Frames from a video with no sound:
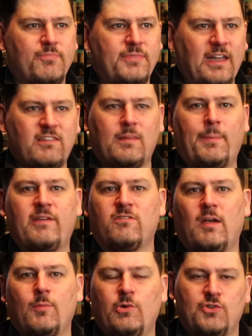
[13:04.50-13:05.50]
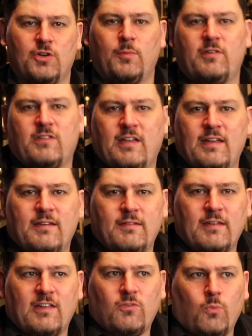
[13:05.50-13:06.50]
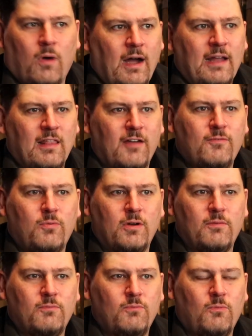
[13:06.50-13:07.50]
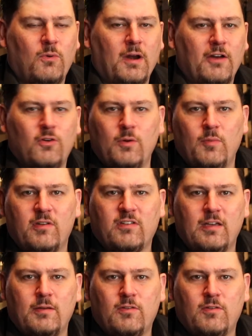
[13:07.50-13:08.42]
that's the best time to enjoy whiskey, and that's why I love what I do in whiskey.